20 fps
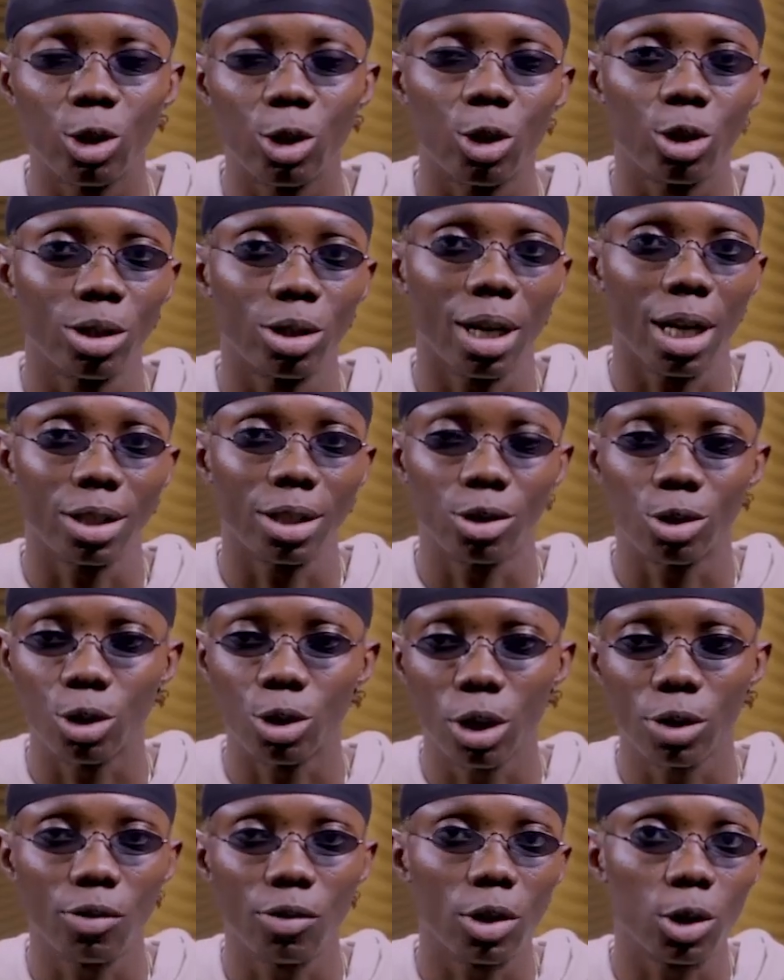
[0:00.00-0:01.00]
So, and you
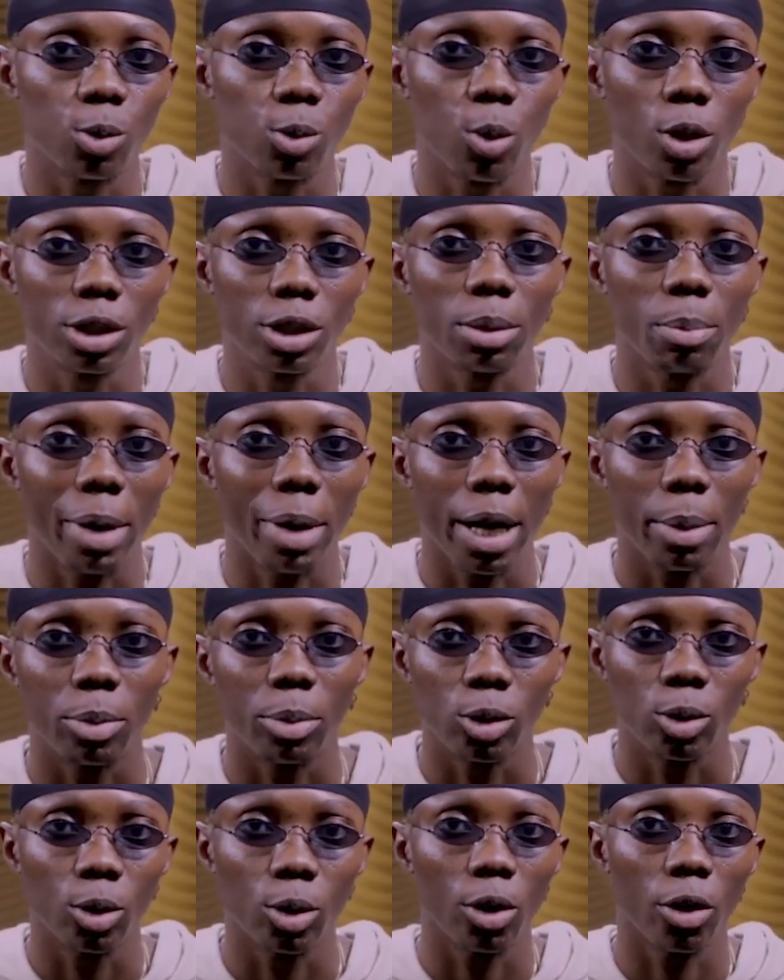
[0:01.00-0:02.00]
just finished watching my
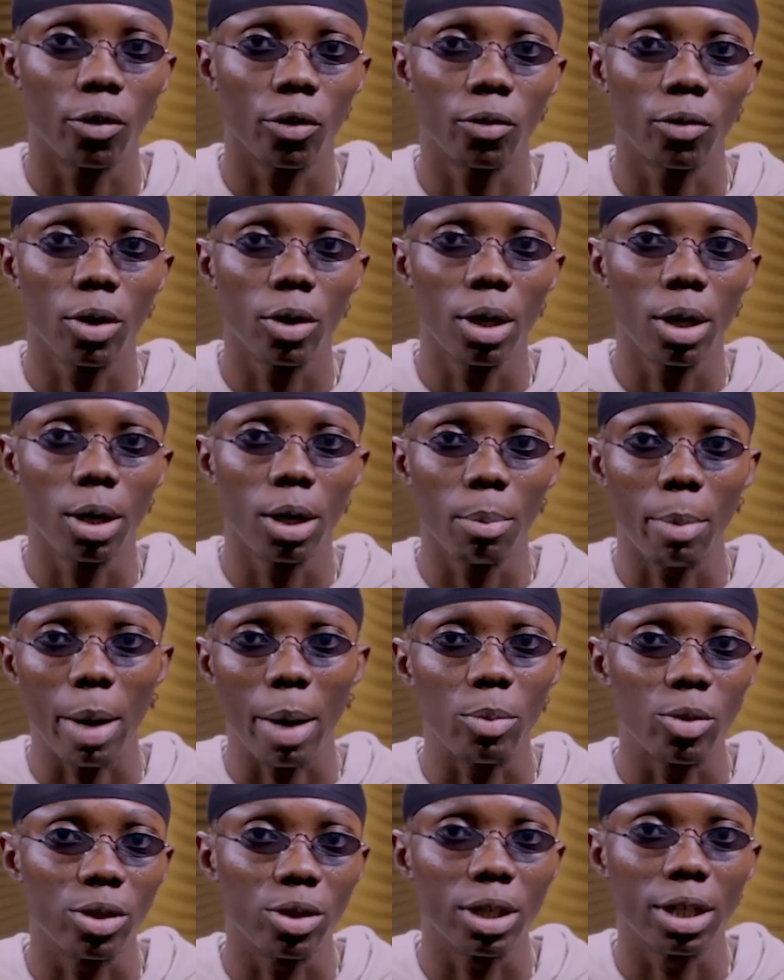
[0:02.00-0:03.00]
episode of My
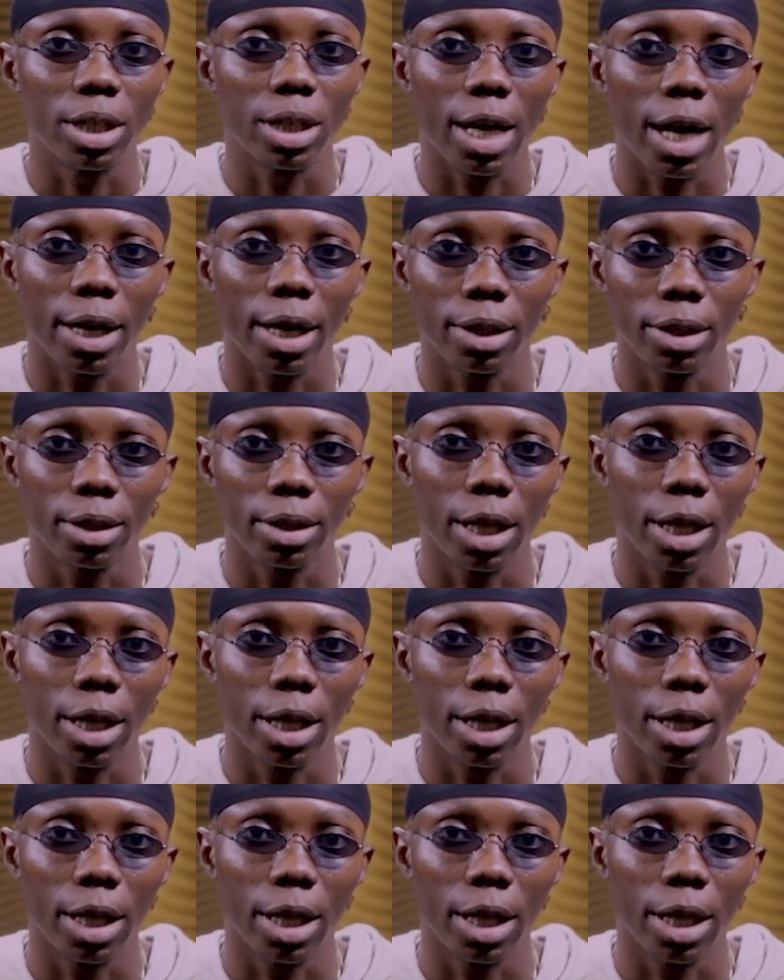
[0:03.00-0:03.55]
Music and I.